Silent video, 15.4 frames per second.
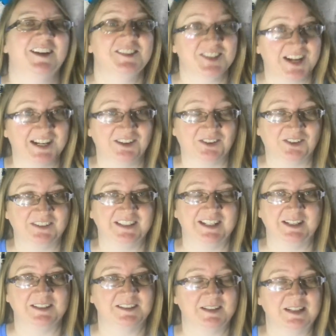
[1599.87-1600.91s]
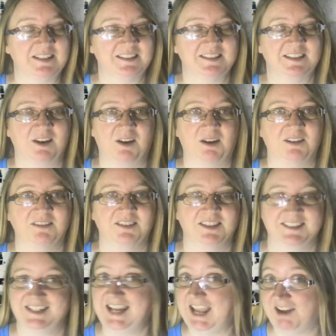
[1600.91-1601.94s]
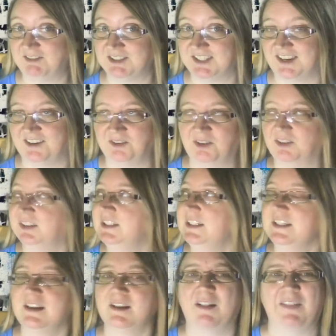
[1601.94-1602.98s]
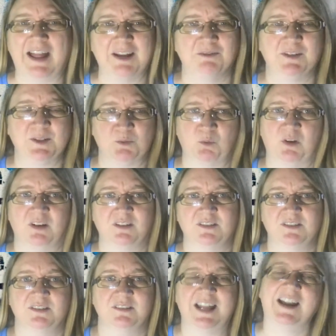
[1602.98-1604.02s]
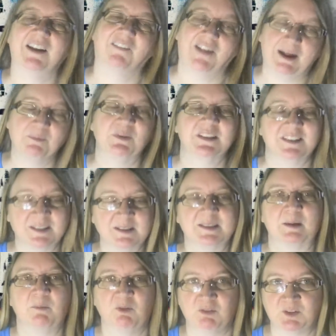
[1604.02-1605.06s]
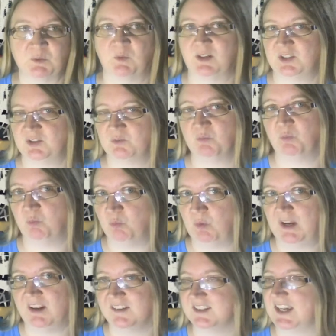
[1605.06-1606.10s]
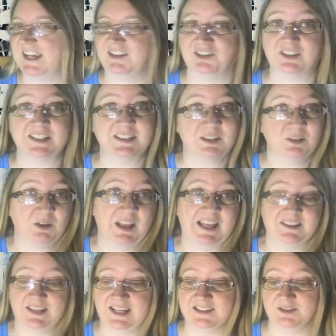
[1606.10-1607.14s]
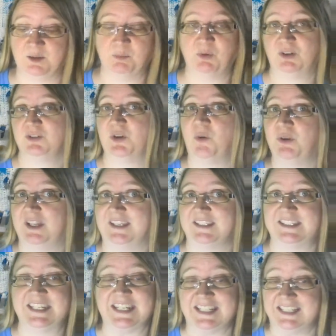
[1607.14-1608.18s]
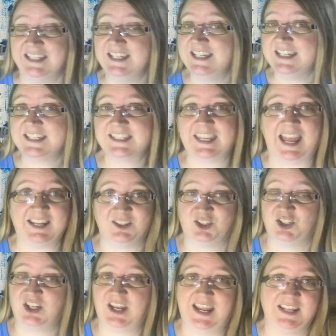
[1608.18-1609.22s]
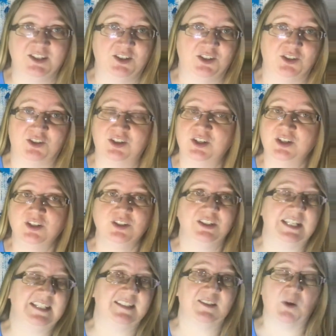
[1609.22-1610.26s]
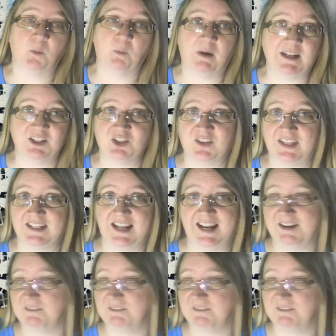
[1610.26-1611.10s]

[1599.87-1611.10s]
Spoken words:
untitled. It doesn't have a title. A lot of his works, not a lot, but some of his works went untitled because, as the book told us, he sketched and did so much that not